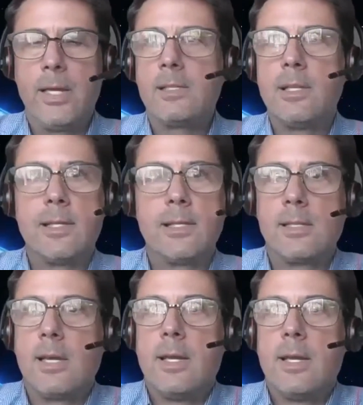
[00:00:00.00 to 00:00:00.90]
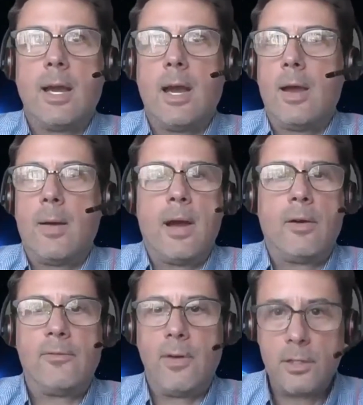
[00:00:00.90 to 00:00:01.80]
Is this a
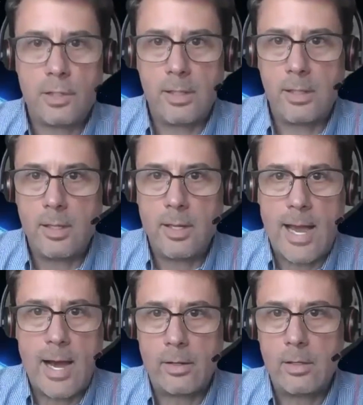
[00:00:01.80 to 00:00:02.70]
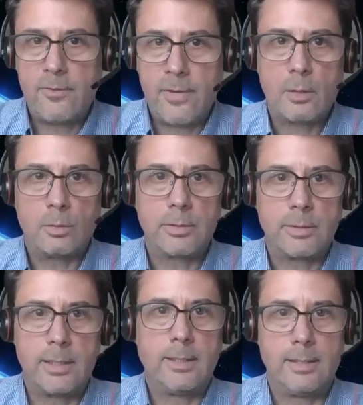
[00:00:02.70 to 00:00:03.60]
malfunction out in the field?
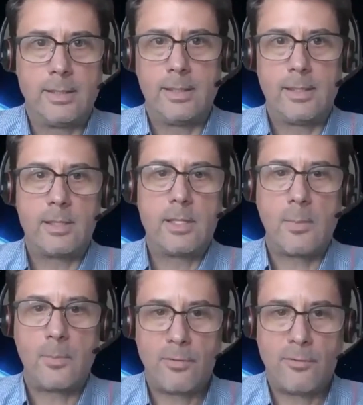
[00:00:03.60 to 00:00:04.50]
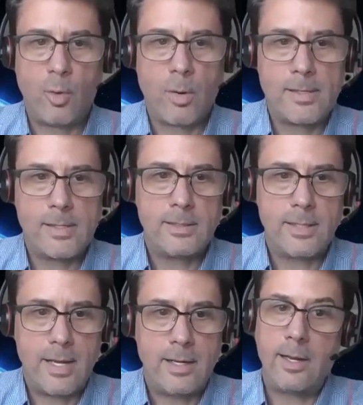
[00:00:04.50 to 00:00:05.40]
Did this not perform as
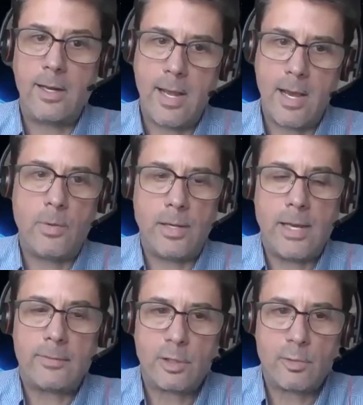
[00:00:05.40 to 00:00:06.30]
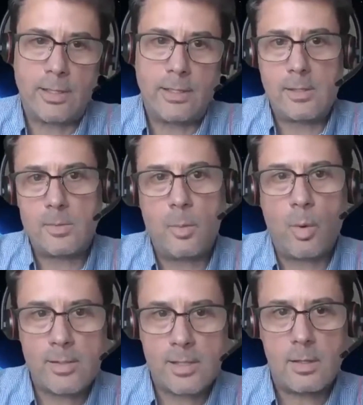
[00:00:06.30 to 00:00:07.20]
intended? And now we have to treat this
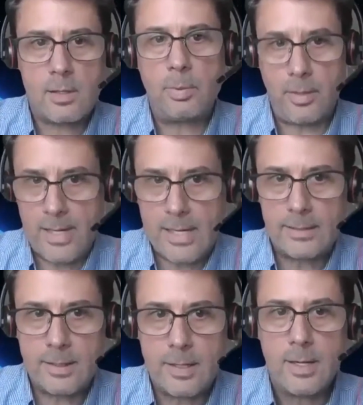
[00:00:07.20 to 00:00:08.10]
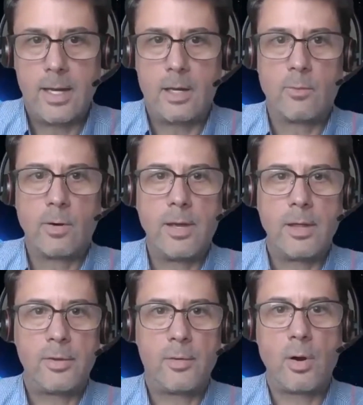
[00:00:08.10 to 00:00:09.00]
more as a complaint and run
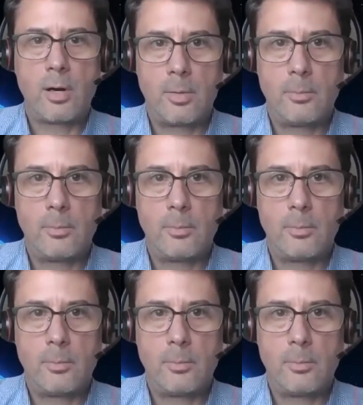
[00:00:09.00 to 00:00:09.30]
that through our